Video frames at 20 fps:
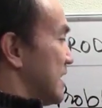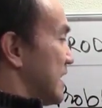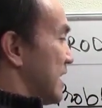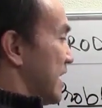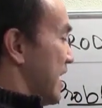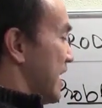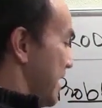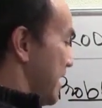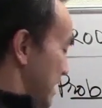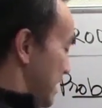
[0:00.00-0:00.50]

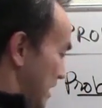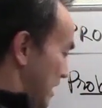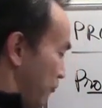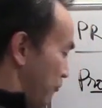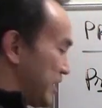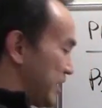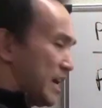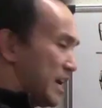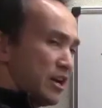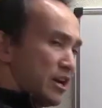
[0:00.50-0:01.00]
hey, if
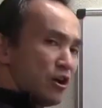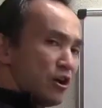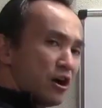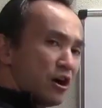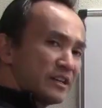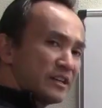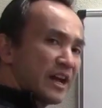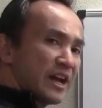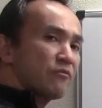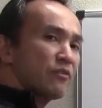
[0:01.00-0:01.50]
we
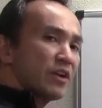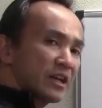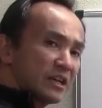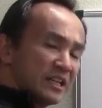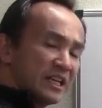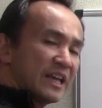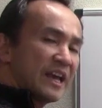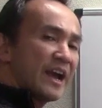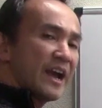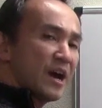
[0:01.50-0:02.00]
cannot directly
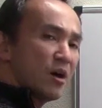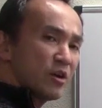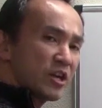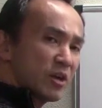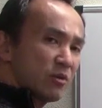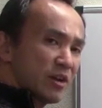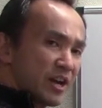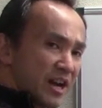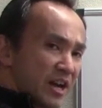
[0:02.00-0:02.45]
calculate